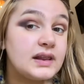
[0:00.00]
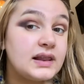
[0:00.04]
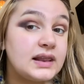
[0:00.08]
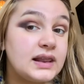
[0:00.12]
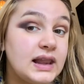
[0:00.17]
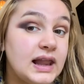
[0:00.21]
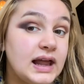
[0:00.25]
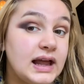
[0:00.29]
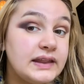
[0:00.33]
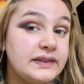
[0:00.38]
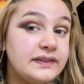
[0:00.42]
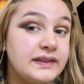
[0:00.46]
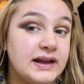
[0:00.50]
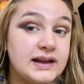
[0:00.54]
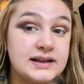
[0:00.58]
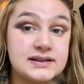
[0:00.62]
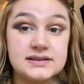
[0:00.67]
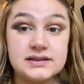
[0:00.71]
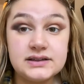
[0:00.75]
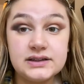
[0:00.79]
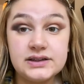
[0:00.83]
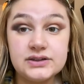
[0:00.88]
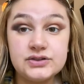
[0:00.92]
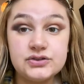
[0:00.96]
Like, that's
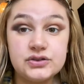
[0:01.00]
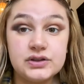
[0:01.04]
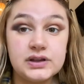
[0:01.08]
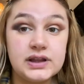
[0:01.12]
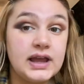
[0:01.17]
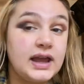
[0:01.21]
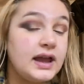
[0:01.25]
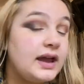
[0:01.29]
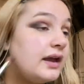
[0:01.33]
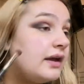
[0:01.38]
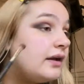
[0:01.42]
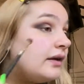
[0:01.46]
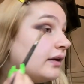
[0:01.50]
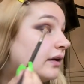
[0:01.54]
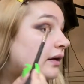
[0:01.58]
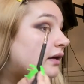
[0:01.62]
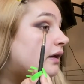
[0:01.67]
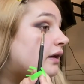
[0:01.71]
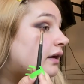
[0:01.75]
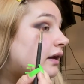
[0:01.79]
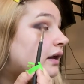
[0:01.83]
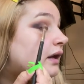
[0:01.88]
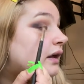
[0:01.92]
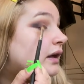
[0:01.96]
literally it
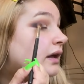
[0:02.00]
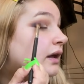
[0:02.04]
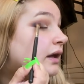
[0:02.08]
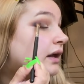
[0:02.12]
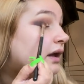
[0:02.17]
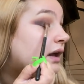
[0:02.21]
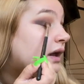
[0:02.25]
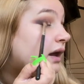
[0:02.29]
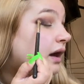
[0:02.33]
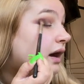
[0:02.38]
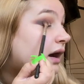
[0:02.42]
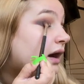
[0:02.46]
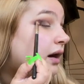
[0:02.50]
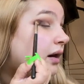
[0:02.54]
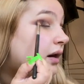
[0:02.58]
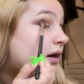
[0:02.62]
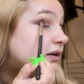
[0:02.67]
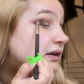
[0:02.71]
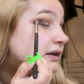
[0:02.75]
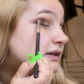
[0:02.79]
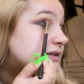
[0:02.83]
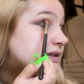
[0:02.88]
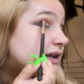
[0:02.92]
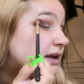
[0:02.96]

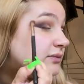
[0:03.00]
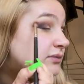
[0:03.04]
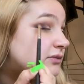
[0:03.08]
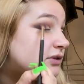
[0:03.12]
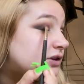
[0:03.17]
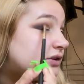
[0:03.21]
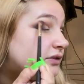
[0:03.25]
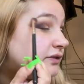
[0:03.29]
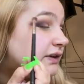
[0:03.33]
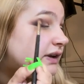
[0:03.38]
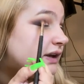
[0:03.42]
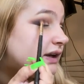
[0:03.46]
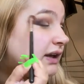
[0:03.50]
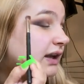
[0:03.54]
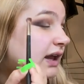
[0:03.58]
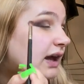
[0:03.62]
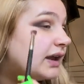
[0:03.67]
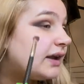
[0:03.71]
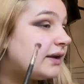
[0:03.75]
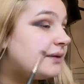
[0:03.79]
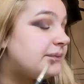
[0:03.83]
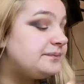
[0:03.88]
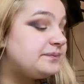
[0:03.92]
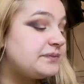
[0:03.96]
honestly i'm loving
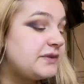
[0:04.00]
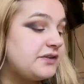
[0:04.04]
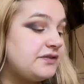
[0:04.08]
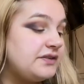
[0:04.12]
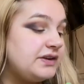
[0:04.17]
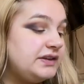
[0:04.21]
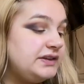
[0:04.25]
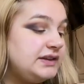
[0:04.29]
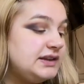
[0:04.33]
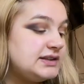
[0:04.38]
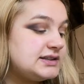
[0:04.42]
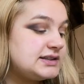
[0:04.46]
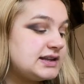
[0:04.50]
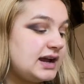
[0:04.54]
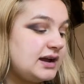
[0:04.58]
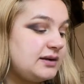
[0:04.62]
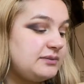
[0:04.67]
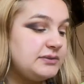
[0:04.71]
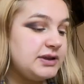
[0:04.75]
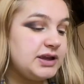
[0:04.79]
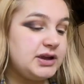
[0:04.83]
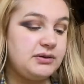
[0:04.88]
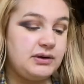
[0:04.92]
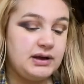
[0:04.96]
like i think this can
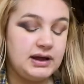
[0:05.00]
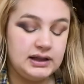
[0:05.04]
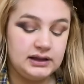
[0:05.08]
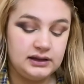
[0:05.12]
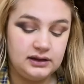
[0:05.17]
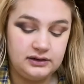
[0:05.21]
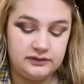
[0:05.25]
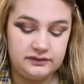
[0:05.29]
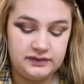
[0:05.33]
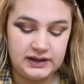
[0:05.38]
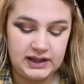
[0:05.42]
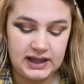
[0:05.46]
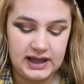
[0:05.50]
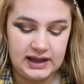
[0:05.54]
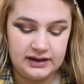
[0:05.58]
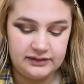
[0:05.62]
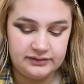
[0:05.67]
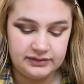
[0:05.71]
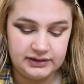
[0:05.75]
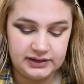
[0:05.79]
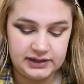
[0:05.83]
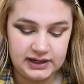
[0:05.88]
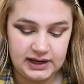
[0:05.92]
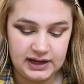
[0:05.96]
be quite a lot for like
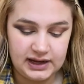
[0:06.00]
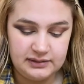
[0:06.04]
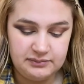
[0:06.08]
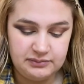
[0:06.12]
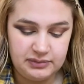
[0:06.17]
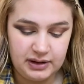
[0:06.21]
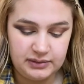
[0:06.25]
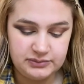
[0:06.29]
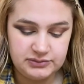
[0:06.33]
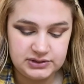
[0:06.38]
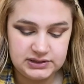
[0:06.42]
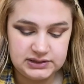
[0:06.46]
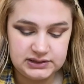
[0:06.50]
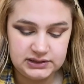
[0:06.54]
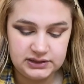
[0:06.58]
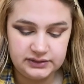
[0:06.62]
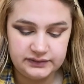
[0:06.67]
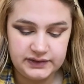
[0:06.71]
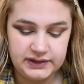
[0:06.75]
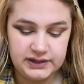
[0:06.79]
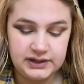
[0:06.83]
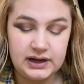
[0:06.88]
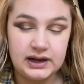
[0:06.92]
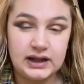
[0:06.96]
every day but i'm just
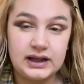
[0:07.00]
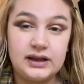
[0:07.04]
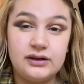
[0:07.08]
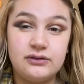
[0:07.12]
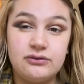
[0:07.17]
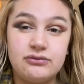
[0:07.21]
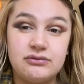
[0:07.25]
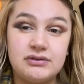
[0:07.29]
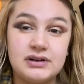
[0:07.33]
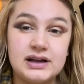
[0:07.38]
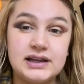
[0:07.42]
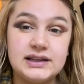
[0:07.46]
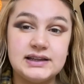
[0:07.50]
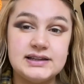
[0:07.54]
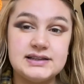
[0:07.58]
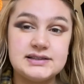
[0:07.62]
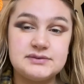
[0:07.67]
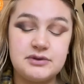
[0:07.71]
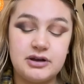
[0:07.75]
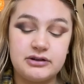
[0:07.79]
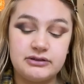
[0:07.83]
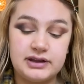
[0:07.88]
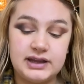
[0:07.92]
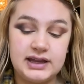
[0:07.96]
loving like a really
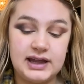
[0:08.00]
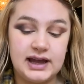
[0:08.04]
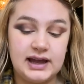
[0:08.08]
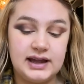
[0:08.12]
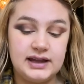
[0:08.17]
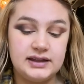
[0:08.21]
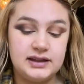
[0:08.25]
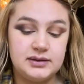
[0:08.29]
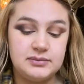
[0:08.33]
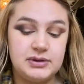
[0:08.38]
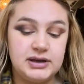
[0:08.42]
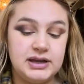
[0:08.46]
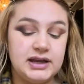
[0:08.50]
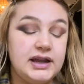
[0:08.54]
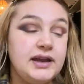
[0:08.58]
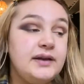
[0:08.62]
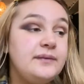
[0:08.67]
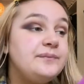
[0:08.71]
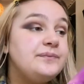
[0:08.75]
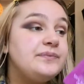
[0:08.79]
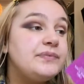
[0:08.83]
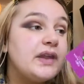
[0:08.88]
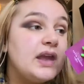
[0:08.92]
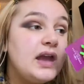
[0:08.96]
smoky eye at the minute
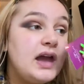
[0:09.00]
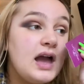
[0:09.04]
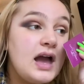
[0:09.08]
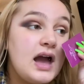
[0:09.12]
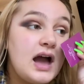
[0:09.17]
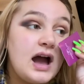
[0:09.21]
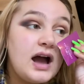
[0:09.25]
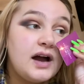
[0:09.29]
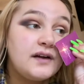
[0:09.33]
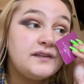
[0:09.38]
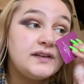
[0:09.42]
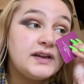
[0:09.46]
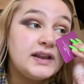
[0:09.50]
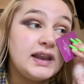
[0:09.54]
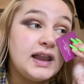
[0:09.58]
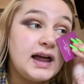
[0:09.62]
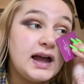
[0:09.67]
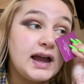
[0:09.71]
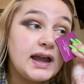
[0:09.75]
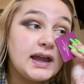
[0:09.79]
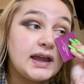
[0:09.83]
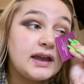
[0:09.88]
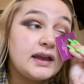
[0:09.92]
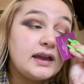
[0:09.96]
i feel
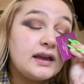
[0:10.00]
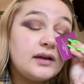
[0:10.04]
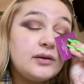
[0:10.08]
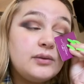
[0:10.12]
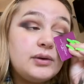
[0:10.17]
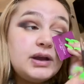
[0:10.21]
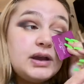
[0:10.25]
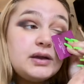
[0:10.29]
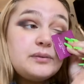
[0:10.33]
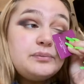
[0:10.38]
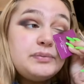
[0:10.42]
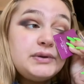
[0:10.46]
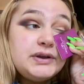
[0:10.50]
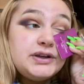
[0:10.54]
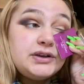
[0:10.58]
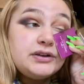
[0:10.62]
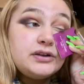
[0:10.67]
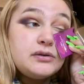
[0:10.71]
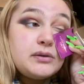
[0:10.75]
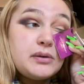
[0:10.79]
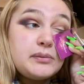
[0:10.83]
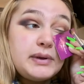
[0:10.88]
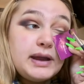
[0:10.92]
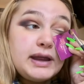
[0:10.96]
like when i've been
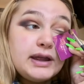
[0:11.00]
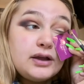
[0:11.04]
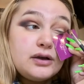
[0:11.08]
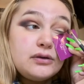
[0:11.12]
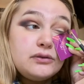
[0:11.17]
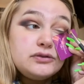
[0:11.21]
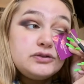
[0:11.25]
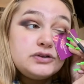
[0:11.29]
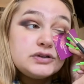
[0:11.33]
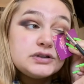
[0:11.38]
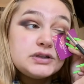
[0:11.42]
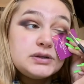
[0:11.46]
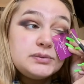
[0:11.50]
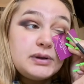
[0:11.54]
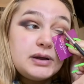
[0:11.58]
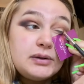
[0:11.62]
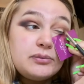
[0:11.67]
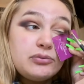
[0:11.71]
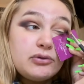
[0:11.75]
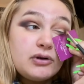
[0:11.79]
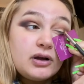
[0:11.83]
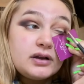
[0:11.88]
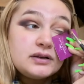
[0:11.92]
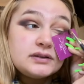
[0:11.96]
doing my makeup with just a bit of
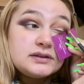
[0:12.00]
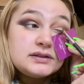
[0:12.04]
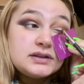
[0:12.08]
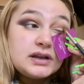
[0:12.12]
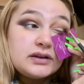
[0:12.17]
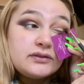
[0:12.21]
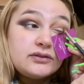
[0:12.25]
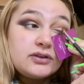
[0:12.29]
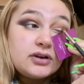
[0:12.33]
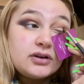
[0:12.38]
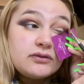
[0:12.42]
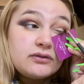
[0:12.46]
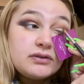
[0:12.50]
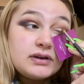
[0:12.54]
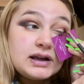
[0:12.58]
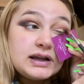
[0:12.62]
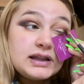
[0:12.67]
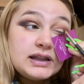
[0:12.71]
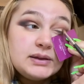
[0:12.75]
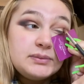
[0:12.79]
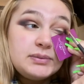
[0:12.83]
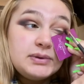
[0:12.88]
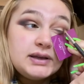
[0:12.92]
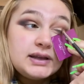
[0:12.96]
bronze i've not
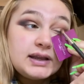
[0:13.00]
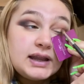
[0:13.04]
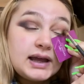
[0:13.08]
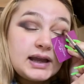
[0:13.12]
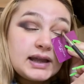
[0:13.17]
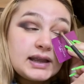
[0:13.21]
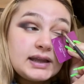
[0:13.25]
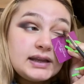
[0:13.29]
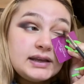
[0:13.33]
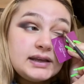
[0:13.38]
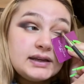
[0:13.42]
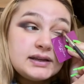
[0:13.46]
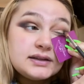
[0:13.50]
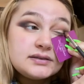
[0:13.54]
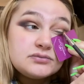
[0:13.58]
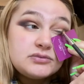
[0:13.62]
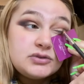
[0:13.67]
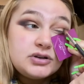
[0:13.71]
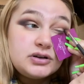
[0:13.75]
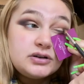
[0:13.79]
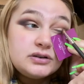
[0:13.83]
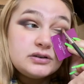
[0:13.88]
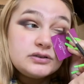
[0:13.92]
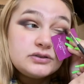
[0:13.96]
really been liking it as
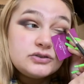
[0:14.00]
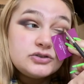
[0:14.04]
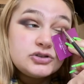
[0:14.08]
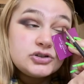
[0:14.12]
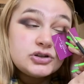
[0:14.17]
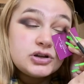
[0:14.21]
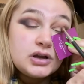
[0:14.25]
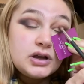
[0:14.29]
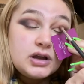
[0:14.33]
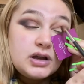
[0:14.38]
much